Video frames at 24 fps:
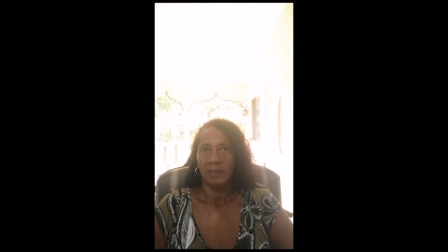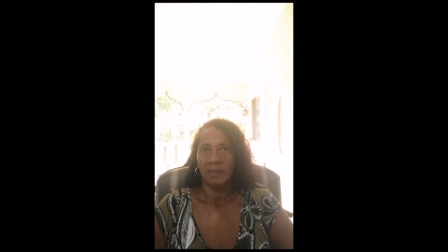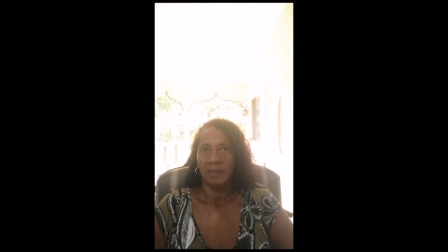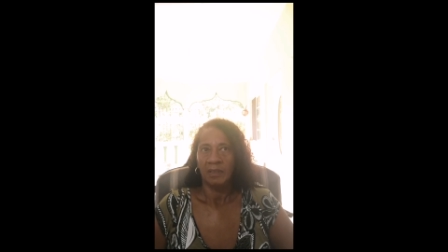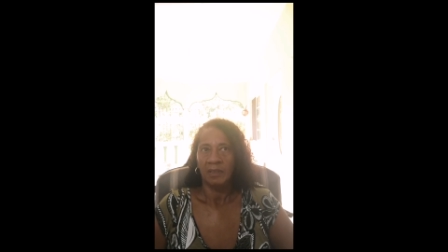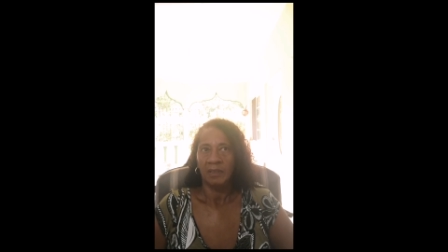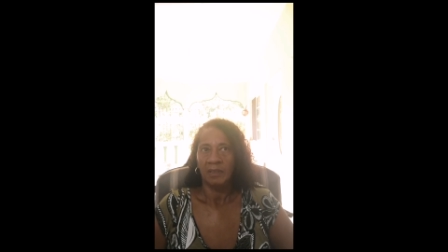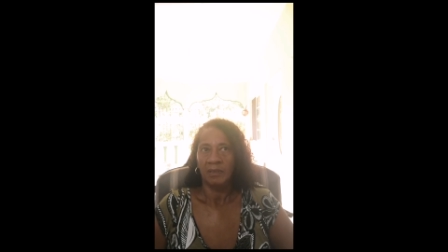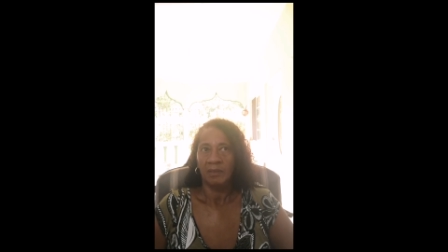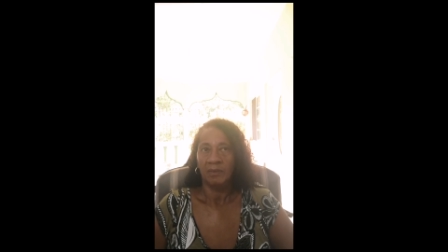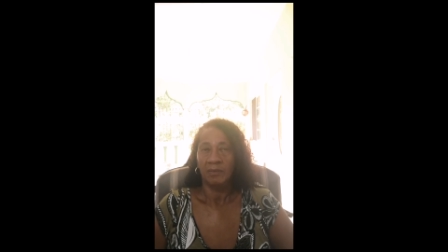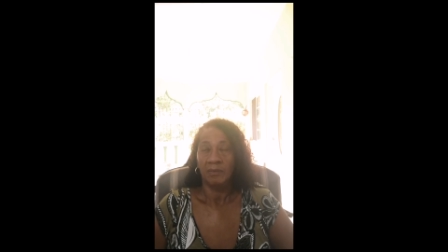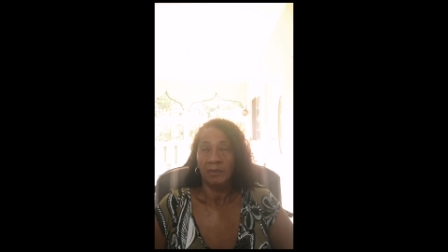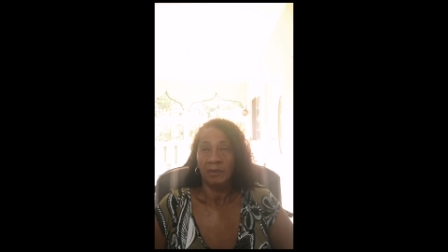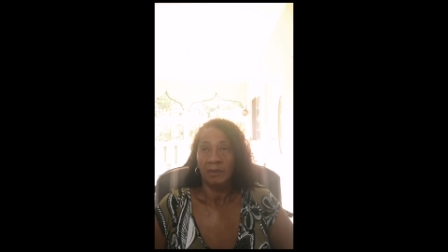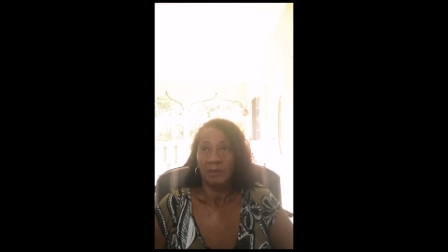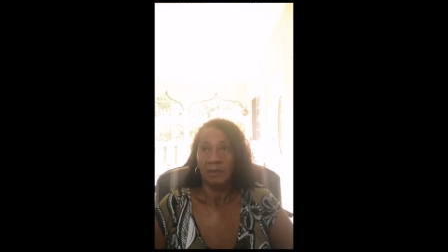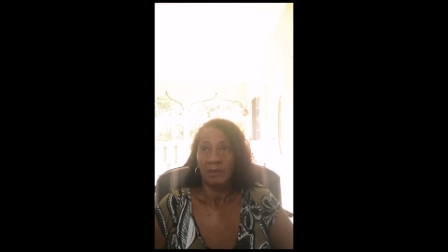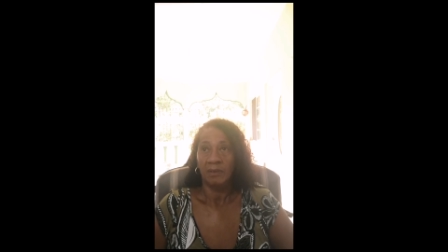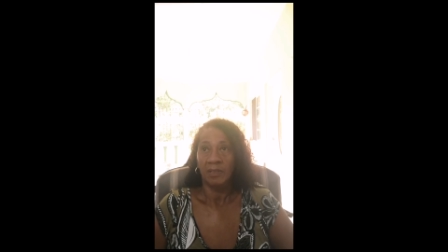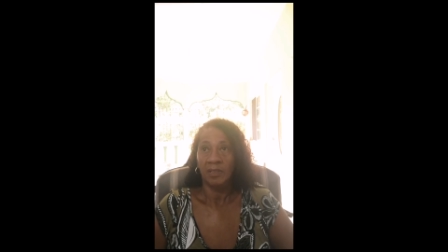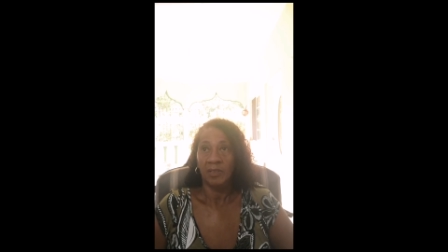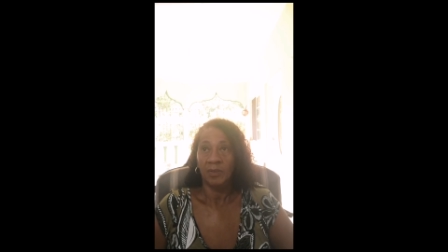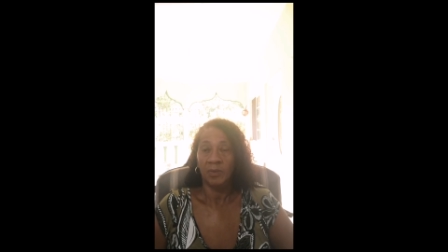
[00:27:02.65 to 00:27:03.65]

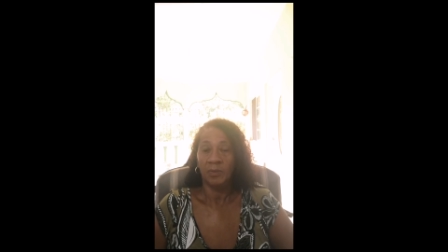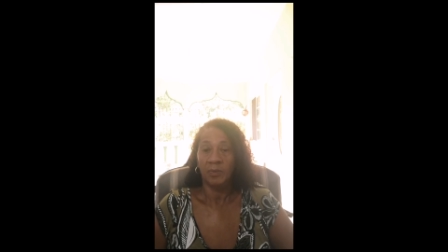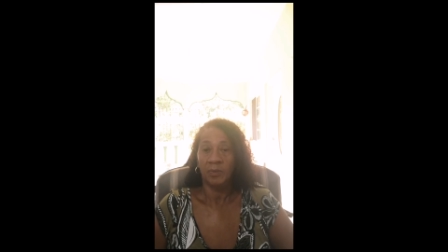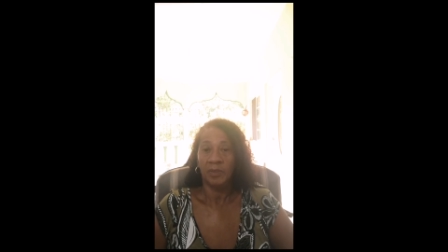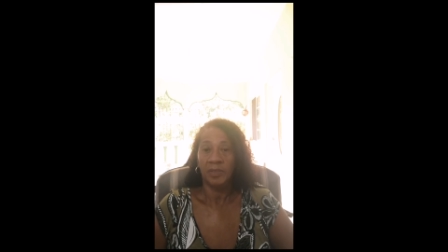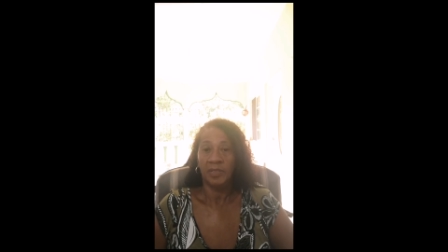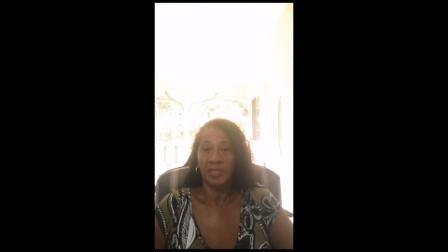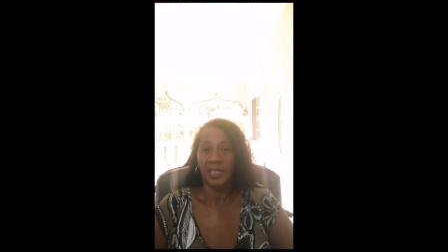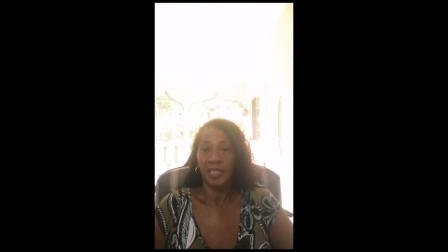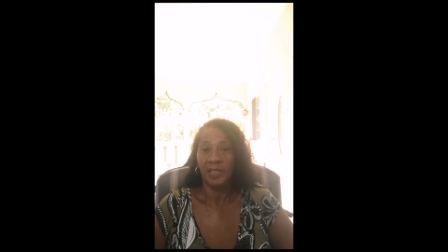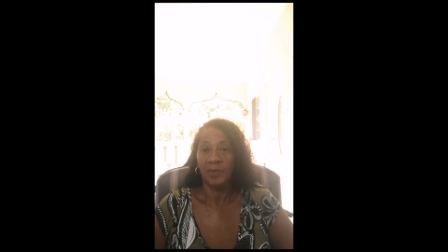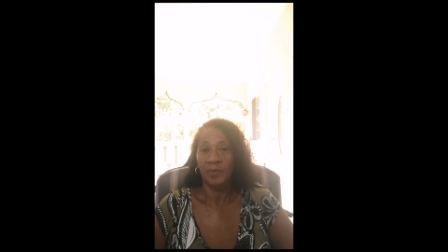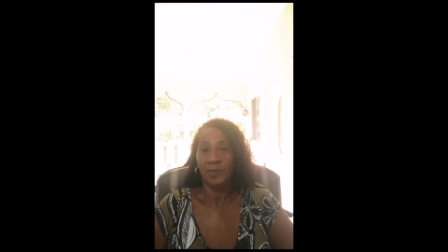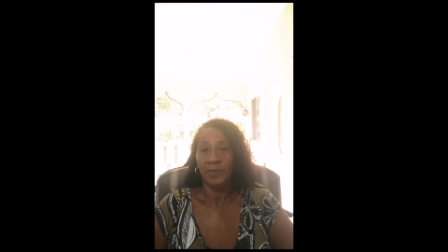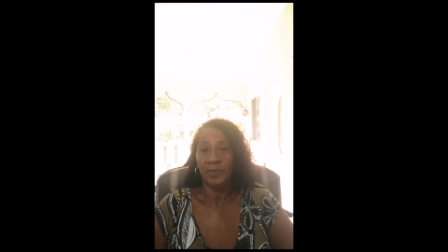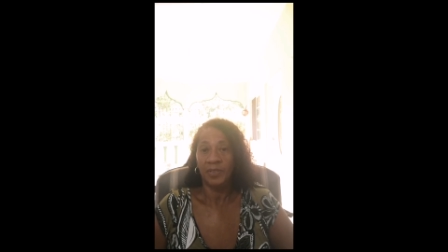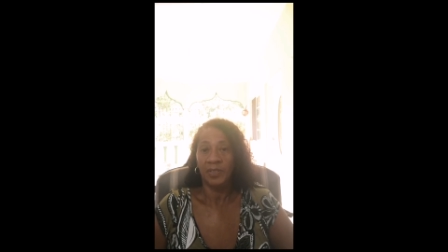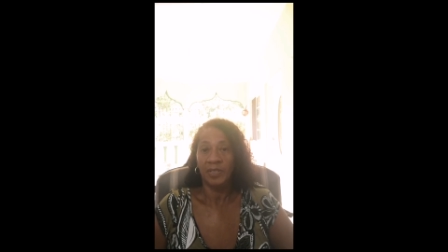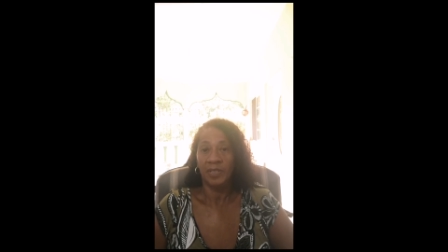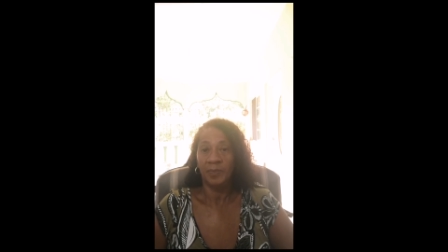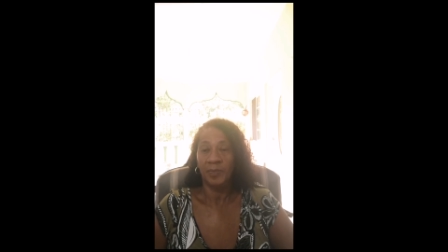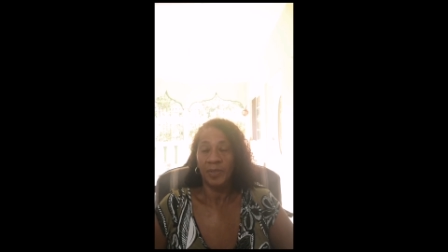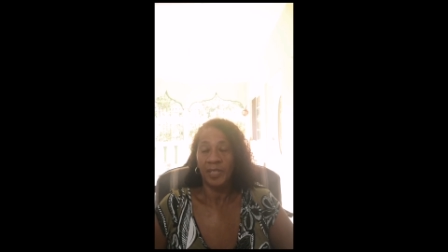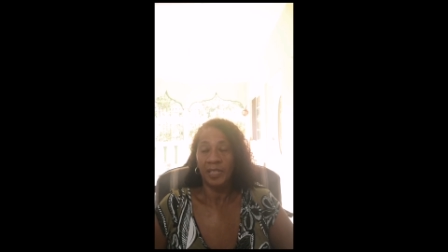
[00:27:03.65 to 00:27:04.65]
This was one day we was
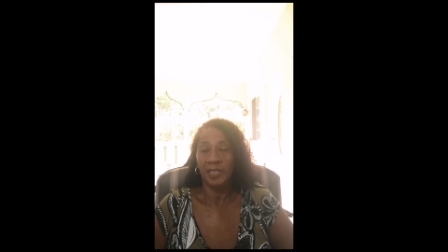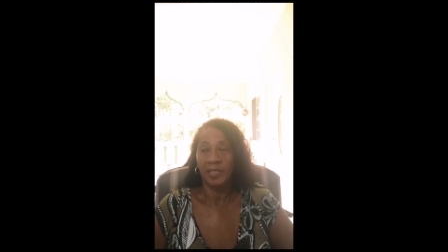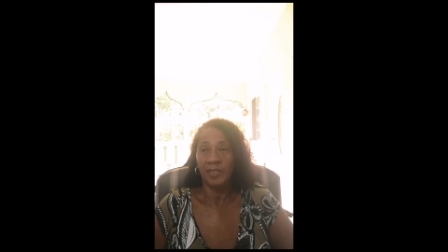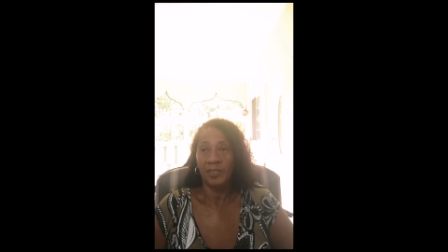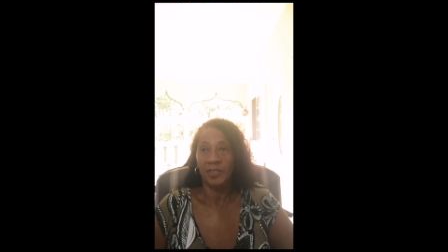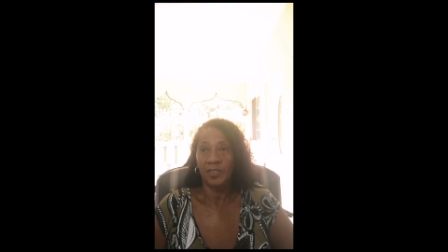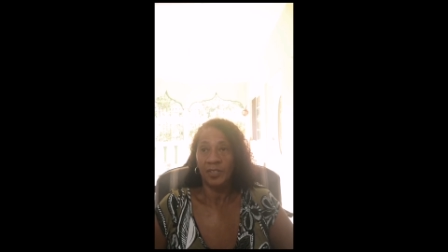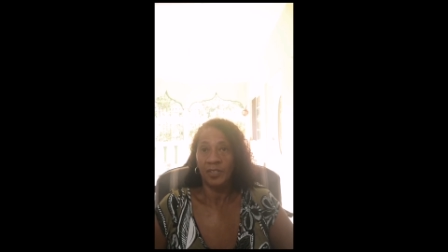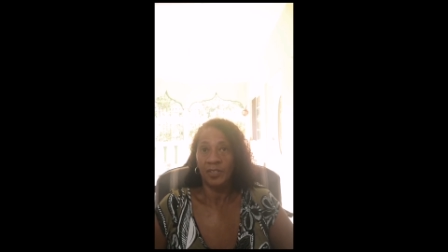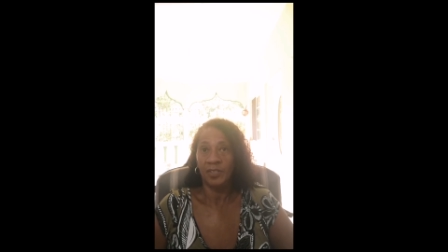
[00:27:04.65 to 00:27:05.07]
at the beach,